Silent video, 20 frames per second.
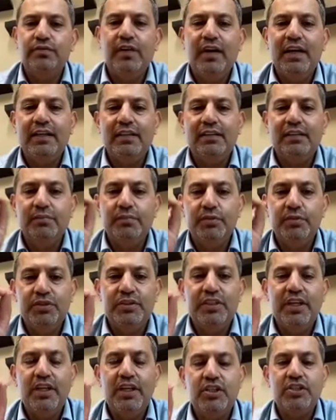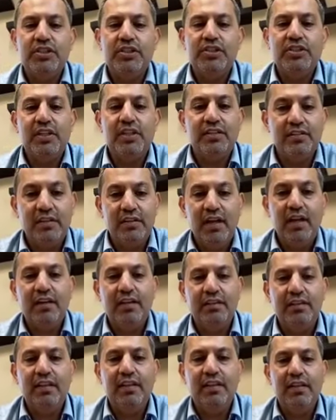find mutations and
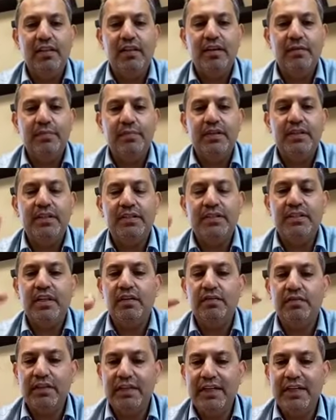targeted therapy instead of